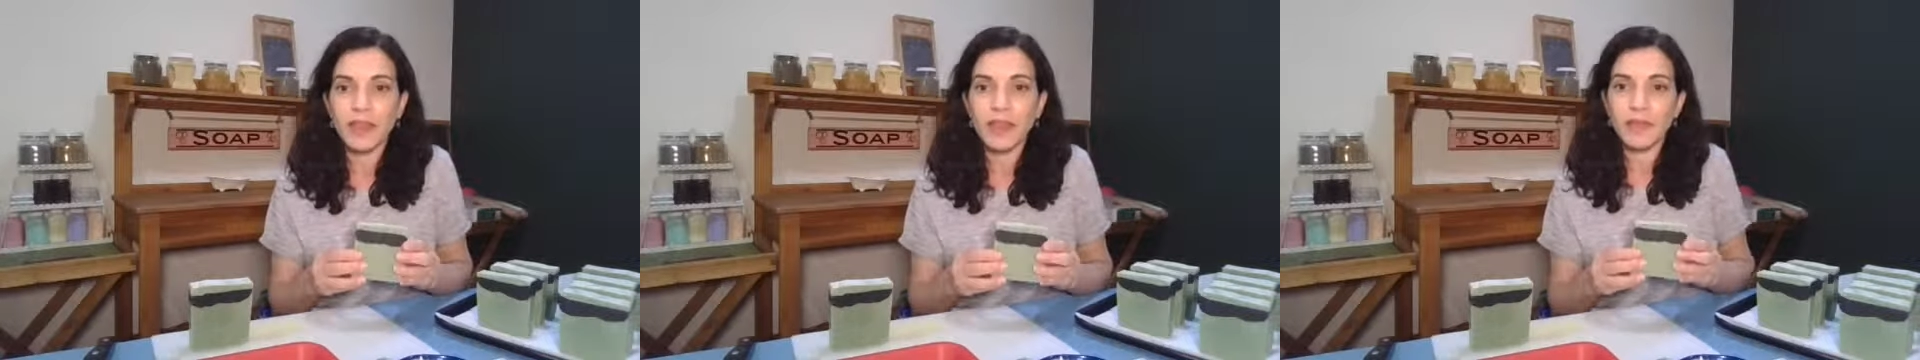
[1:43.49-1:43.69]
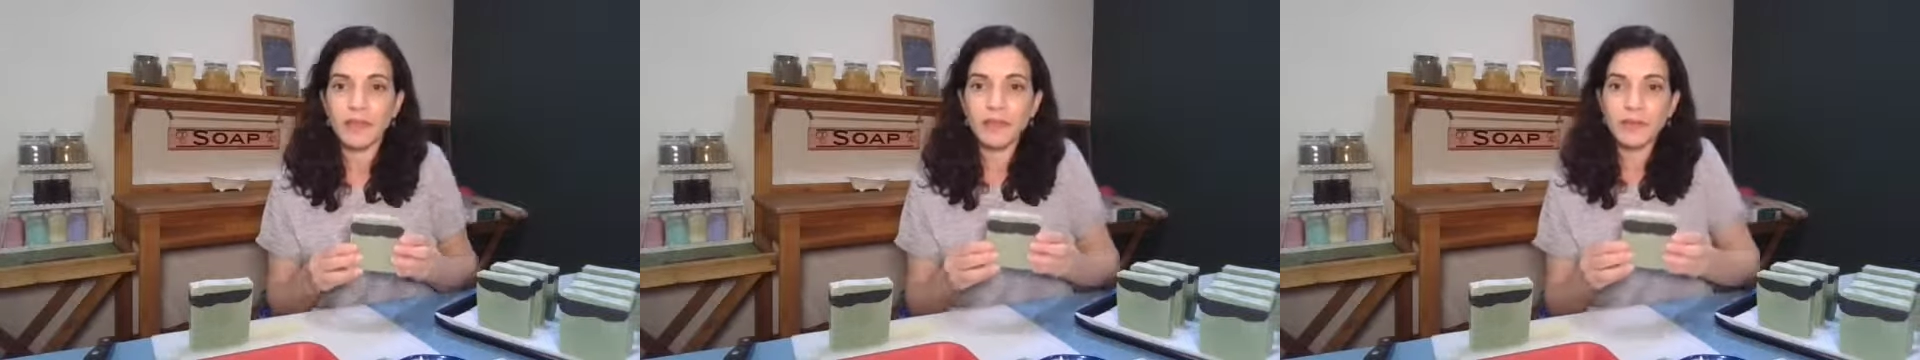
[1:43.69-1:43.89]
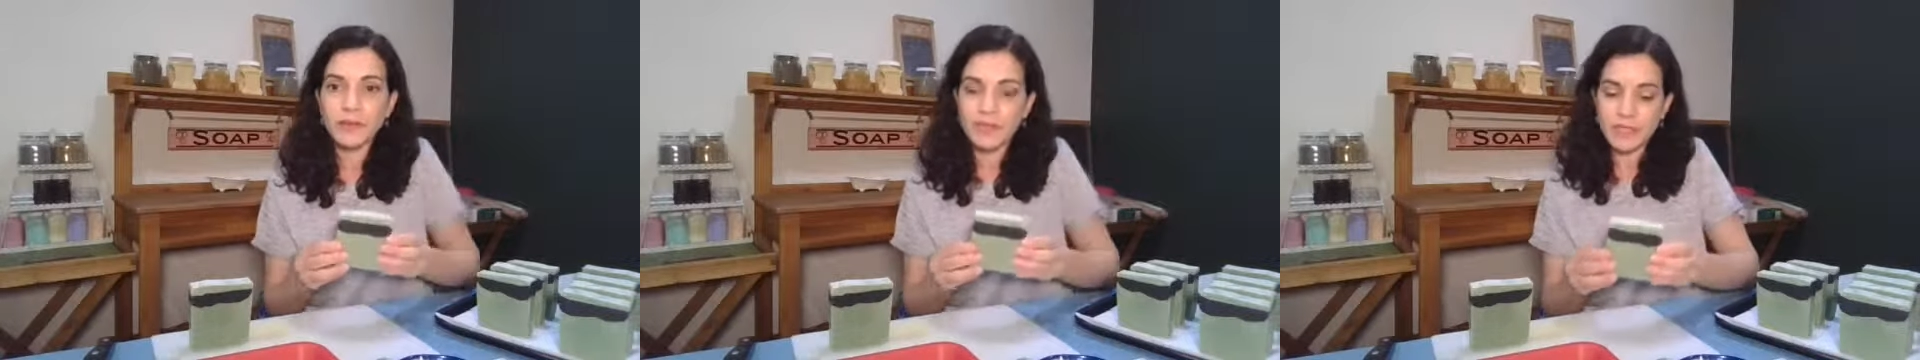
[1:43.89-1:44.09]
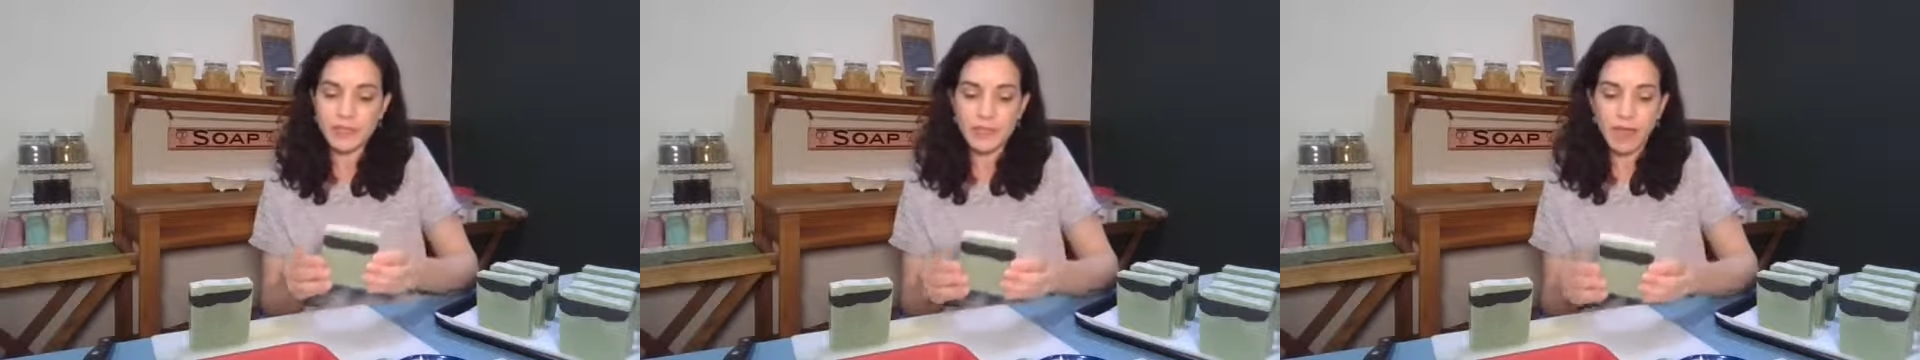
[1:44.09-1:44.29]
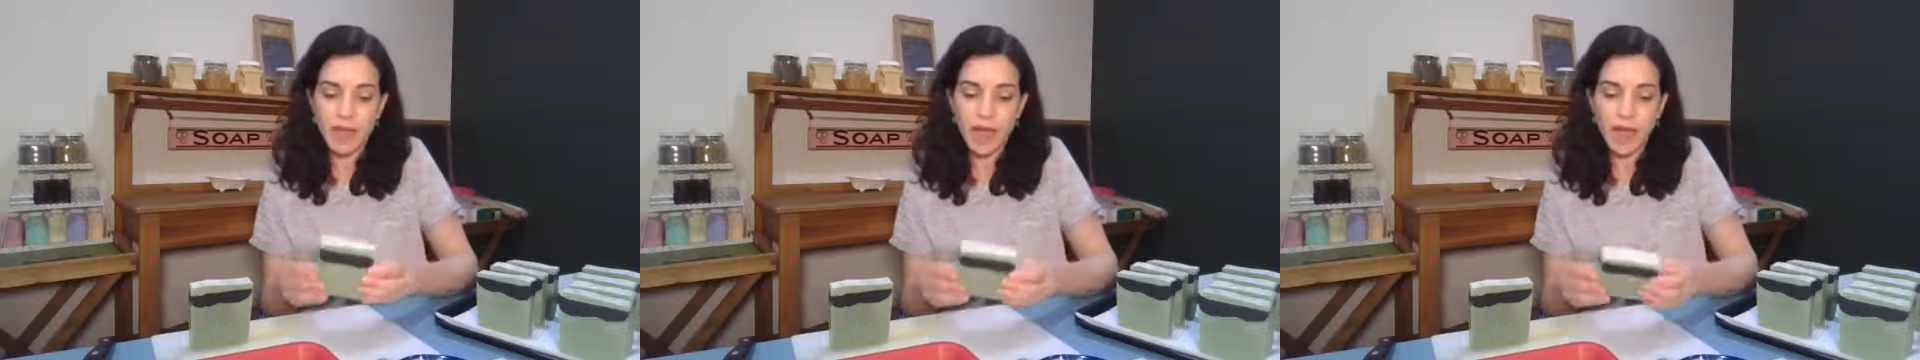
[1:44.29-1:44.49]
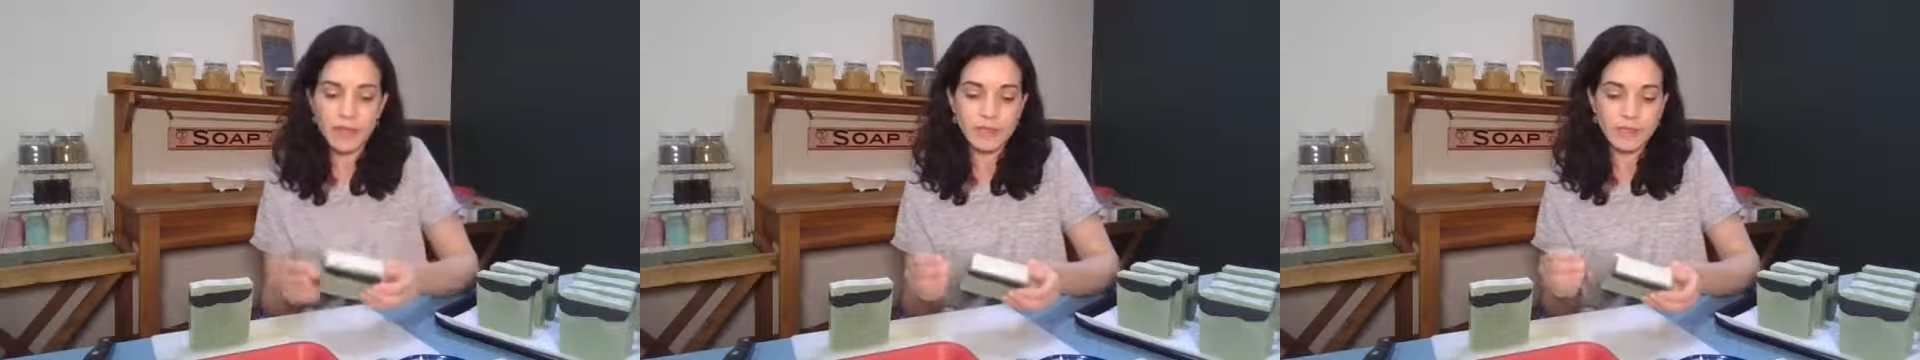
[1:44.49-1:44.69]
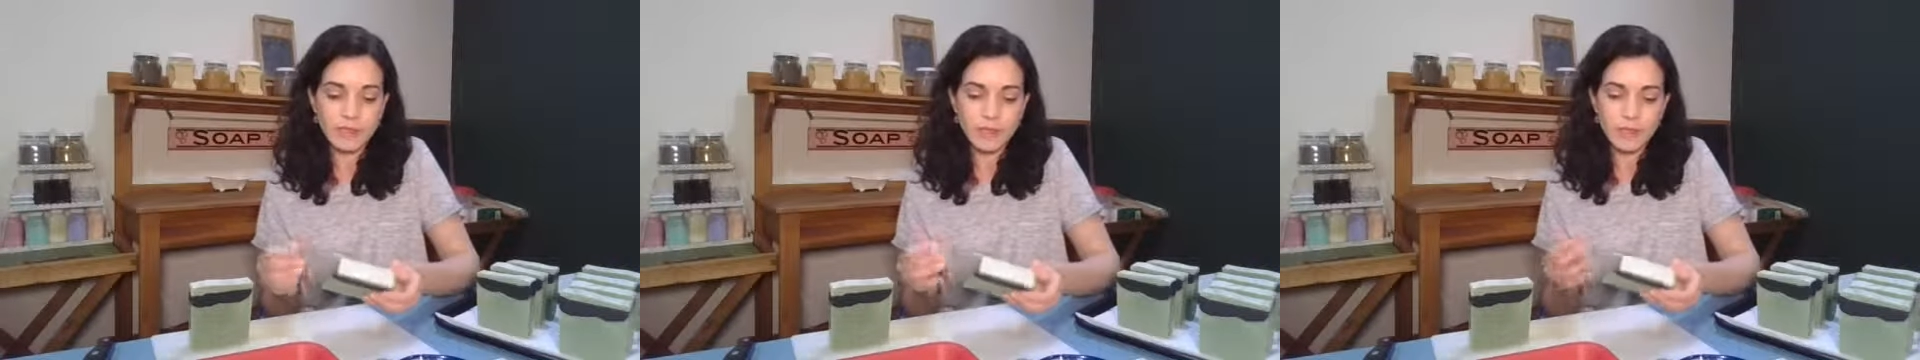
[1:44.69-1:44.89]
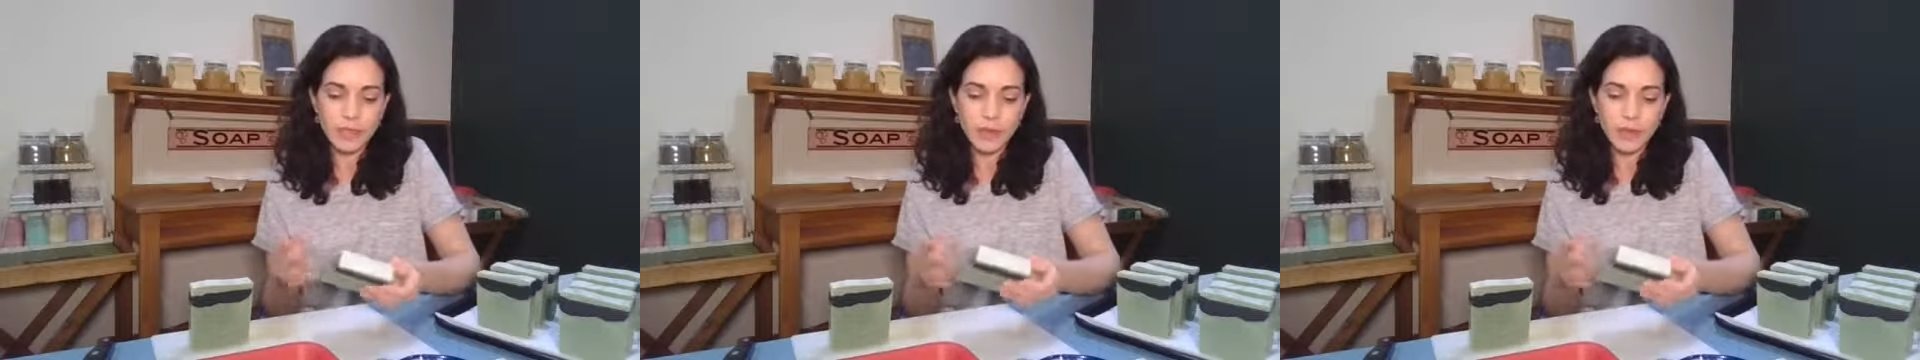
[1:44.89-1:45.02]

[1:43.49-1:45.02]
I've used in the past.